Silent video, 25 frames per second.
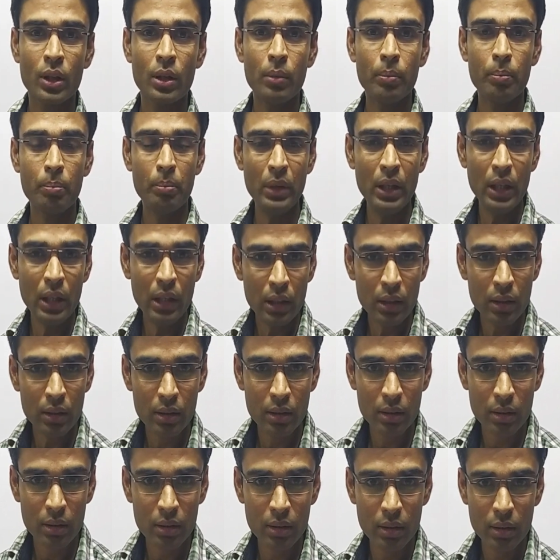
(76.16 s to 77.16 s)

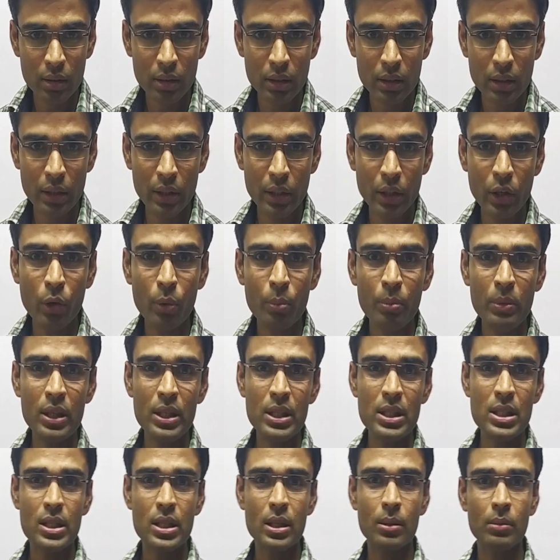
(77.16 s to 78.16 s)
milk, give
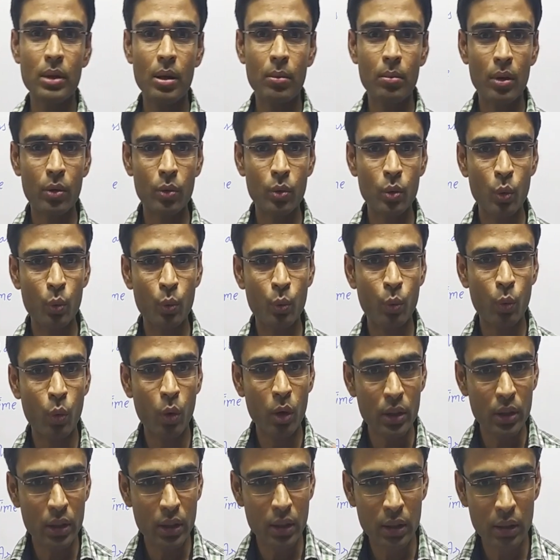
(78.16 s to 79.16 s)
me some amount of
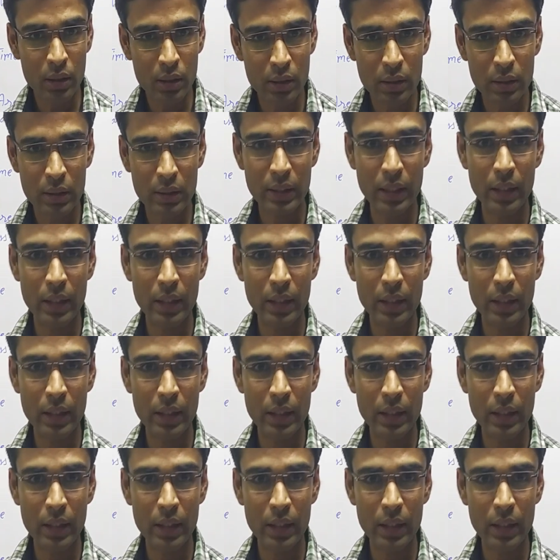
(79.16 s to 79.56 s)
water,